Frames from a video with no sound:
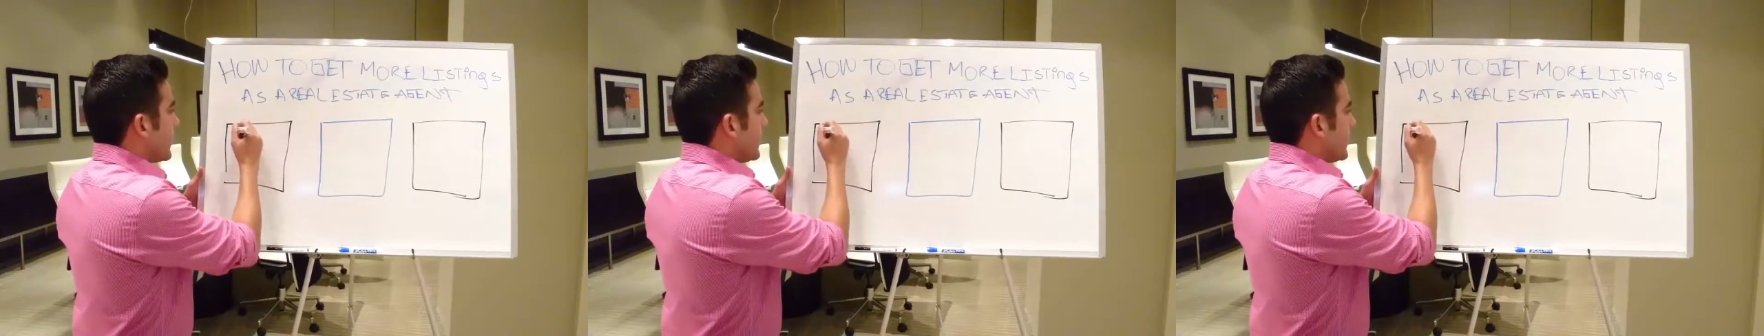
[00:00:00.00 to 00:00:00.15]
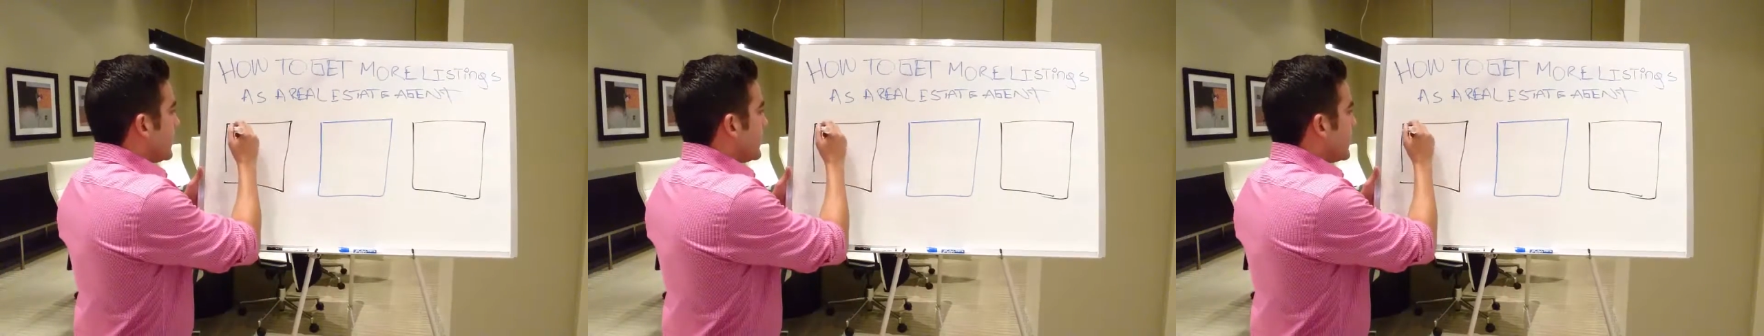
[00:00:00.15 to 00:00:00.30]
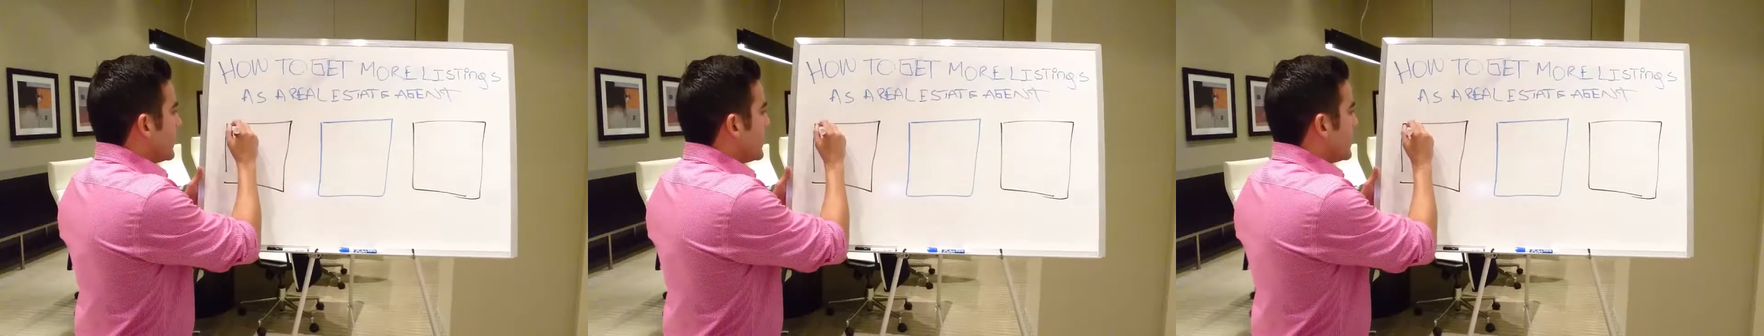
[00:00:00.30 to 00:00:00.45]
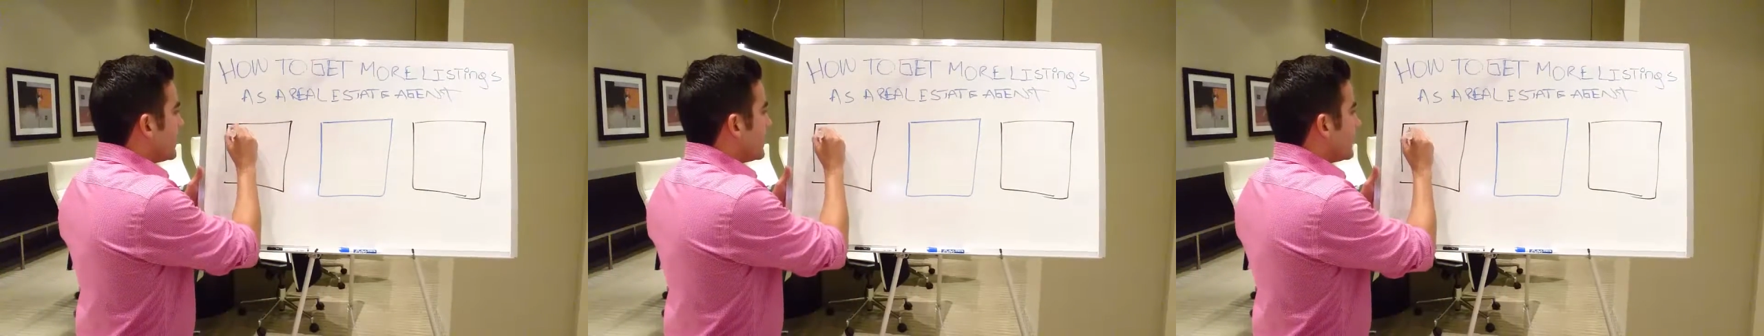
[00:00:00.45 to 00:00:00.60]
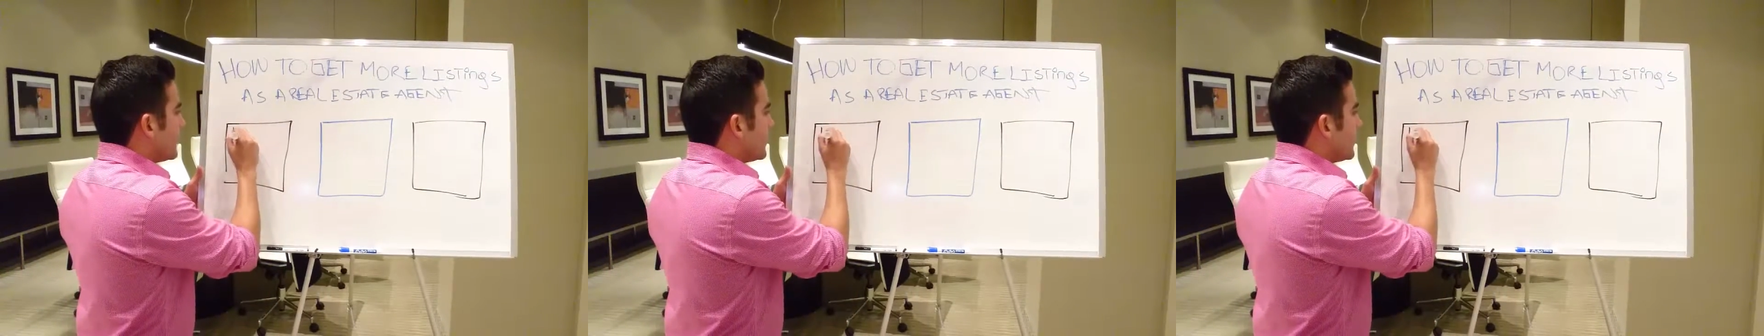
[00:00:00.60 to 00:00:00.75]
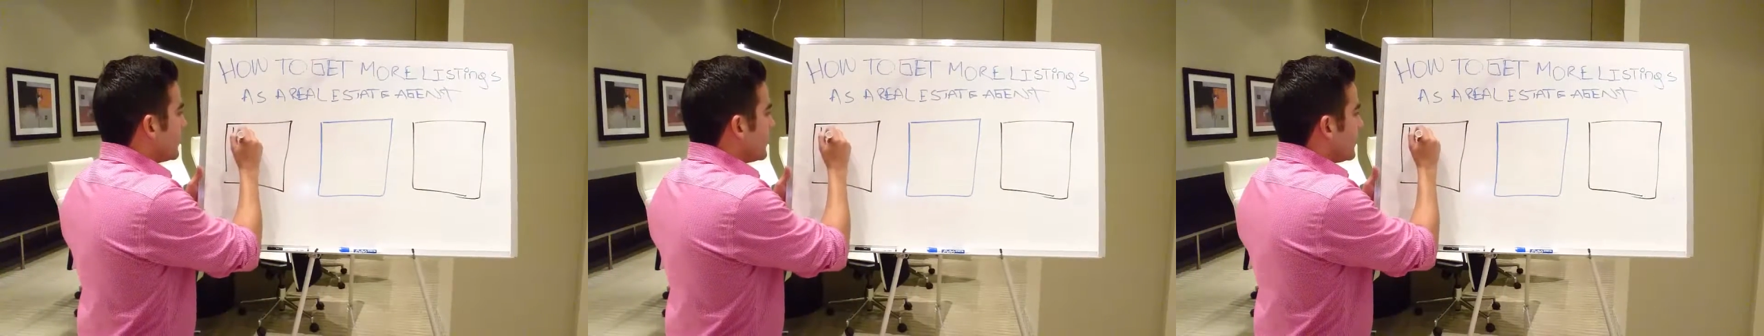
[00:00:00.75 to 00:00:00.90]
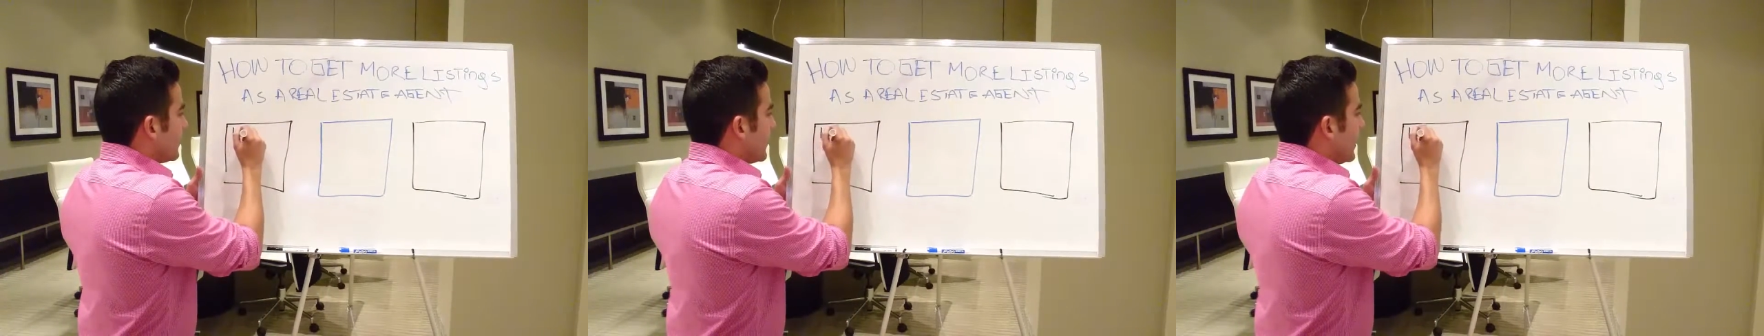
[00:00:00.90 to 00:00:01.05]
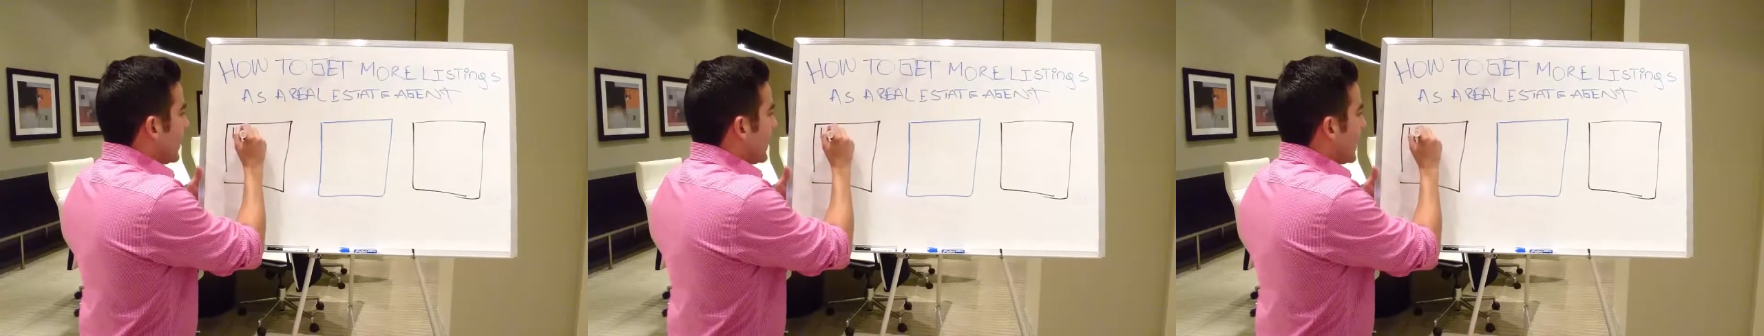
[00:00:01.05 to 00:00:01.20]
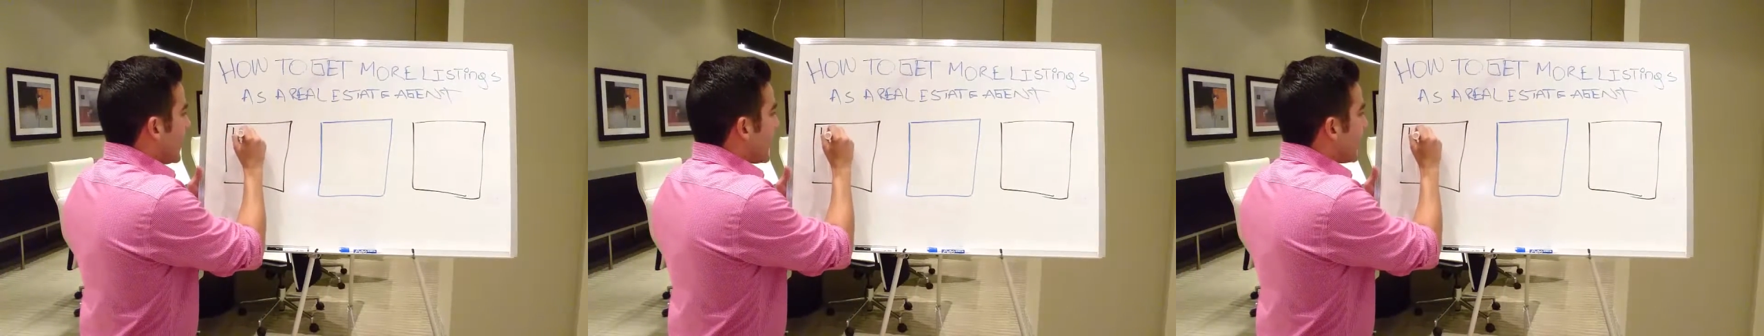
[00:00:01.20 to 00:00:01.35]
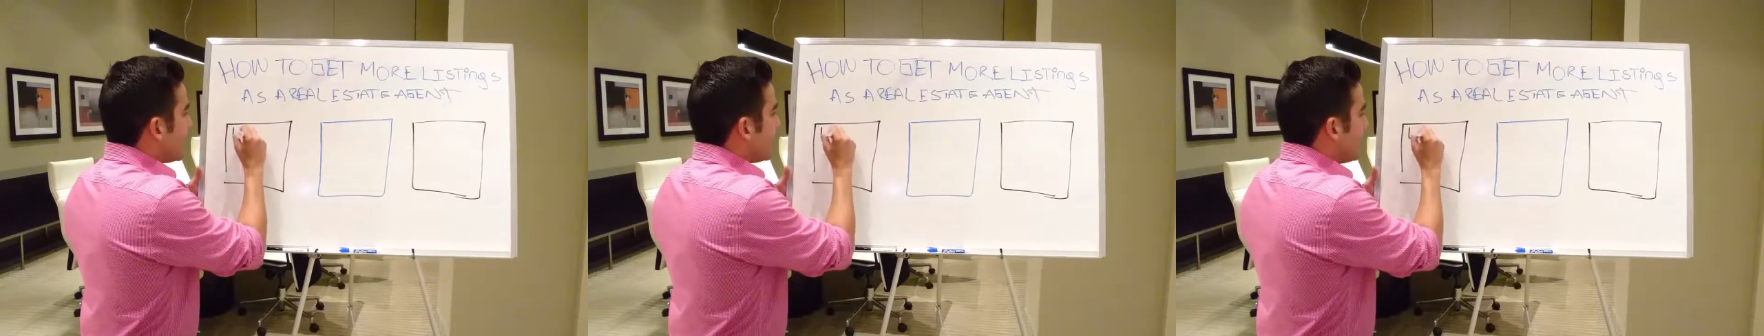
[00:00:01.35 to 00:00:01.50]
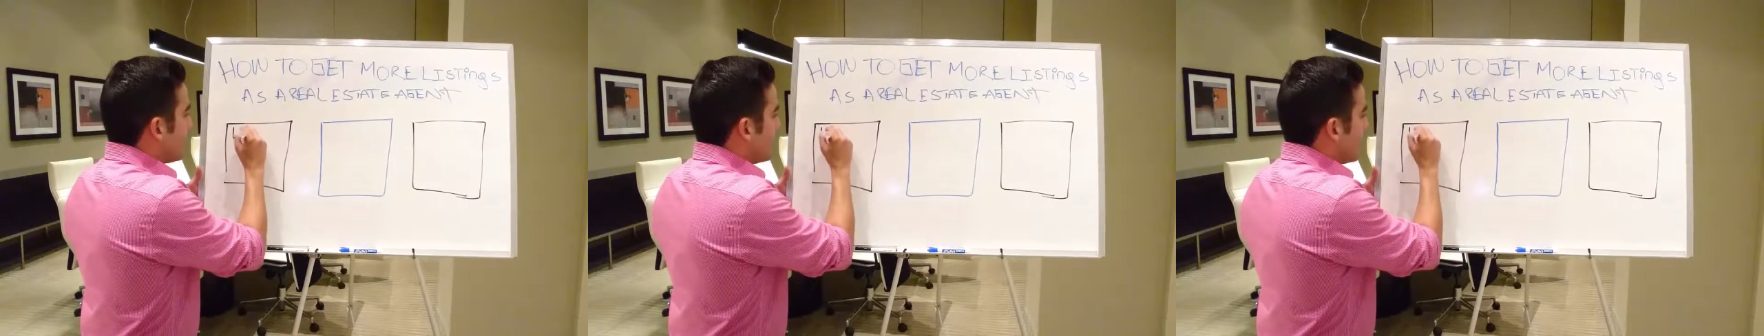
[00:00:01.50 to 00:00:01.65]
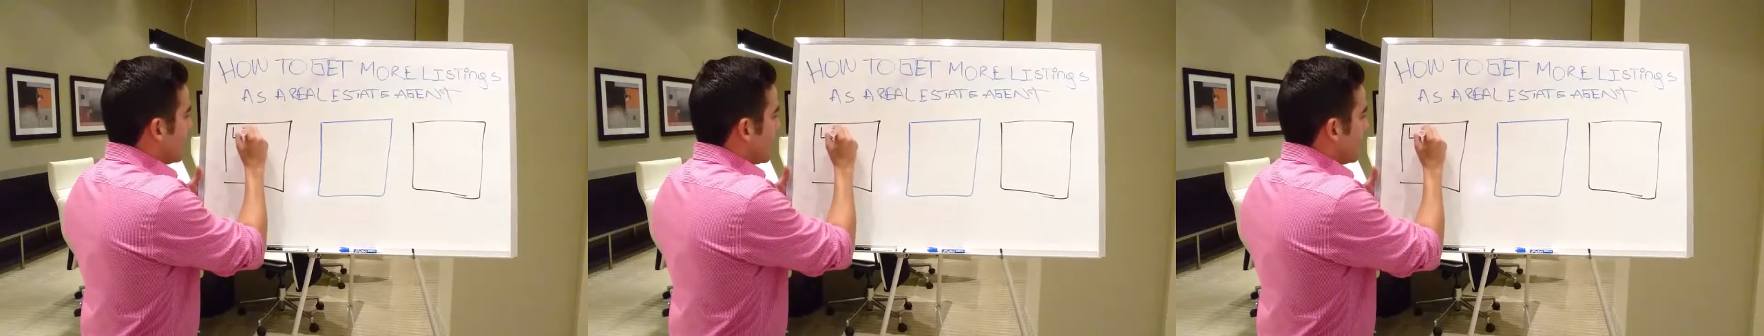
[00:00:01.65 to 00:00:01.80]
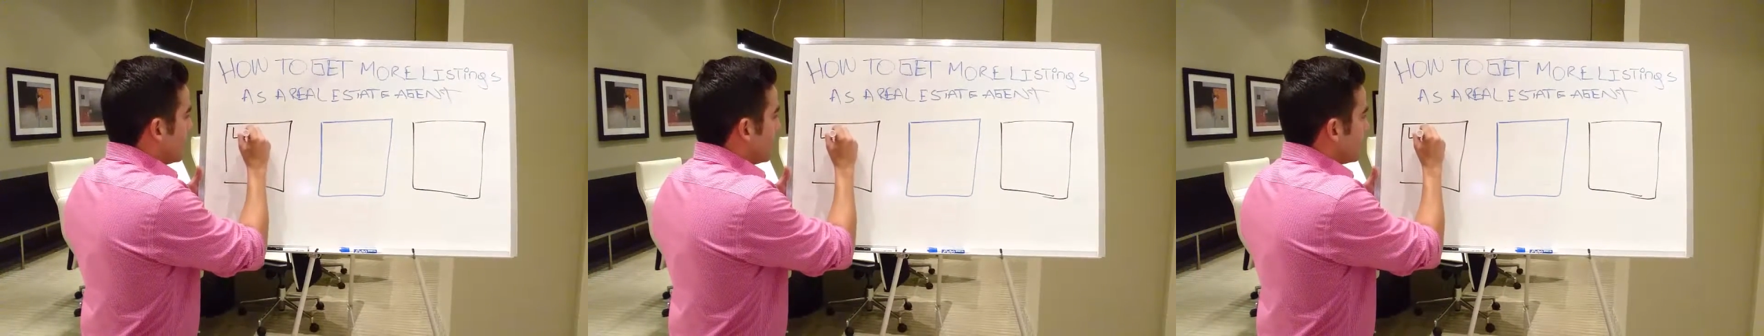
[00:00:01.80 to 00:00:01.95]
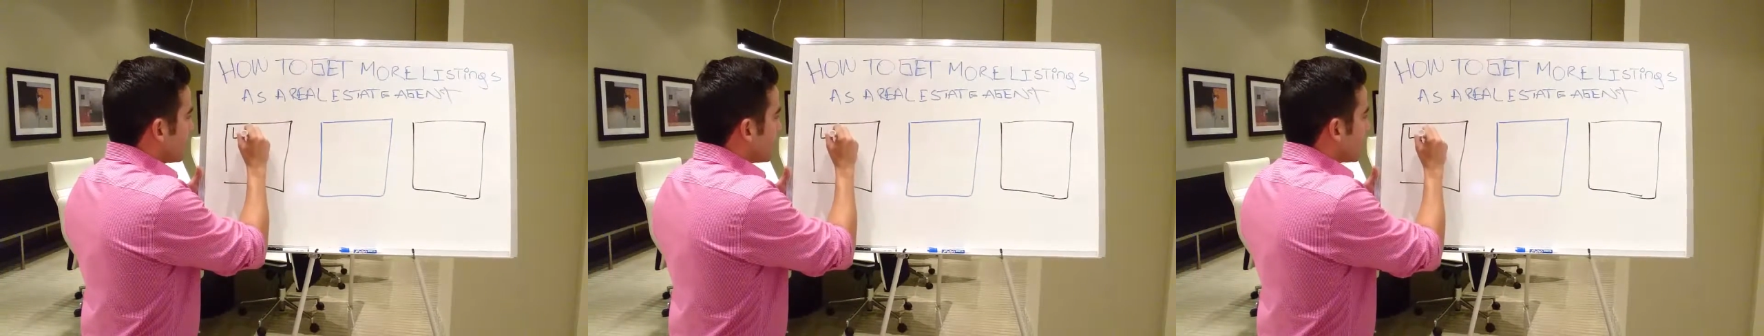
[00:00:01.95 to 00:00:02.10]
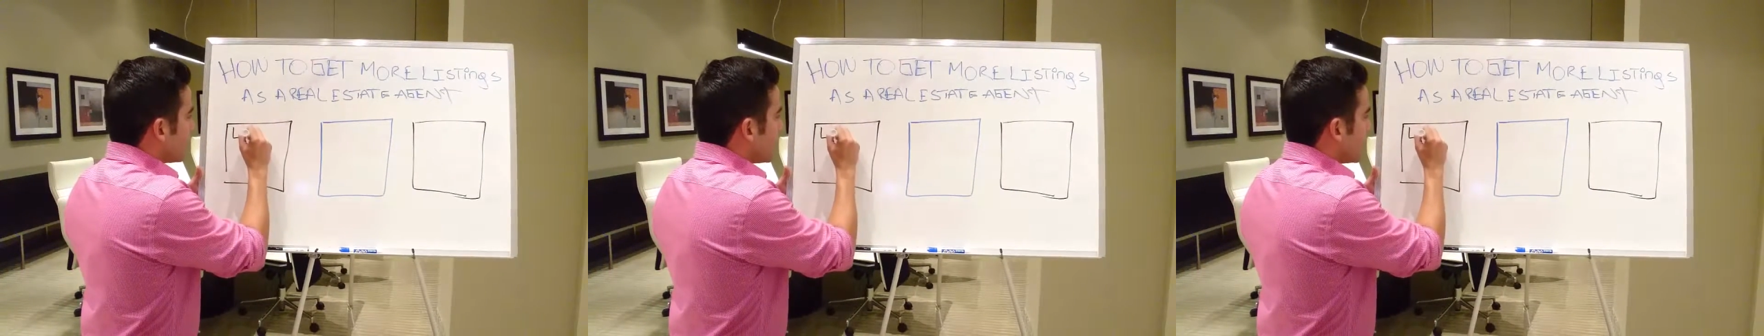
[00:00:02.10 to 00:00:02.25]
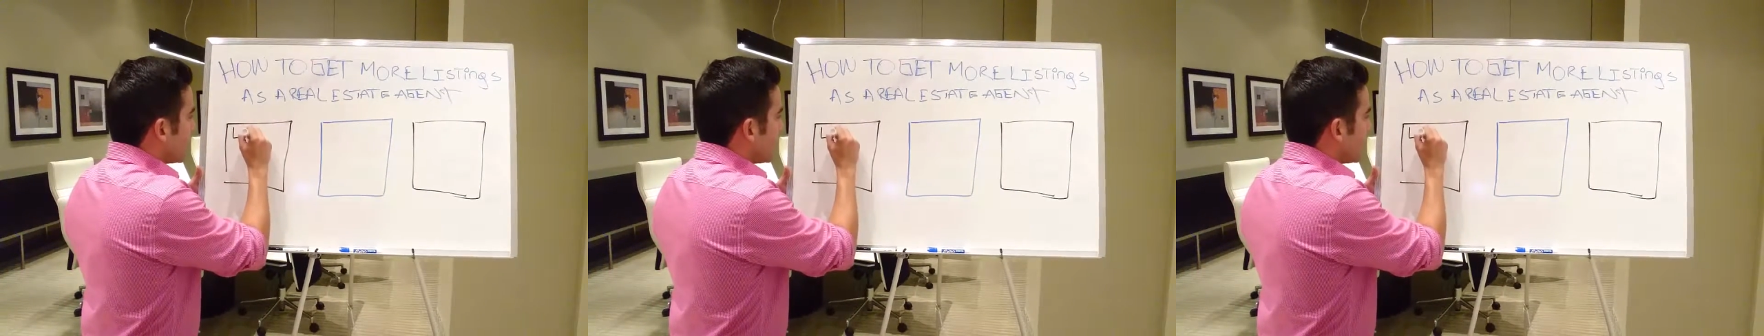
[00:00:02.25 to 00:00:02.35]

a landing page.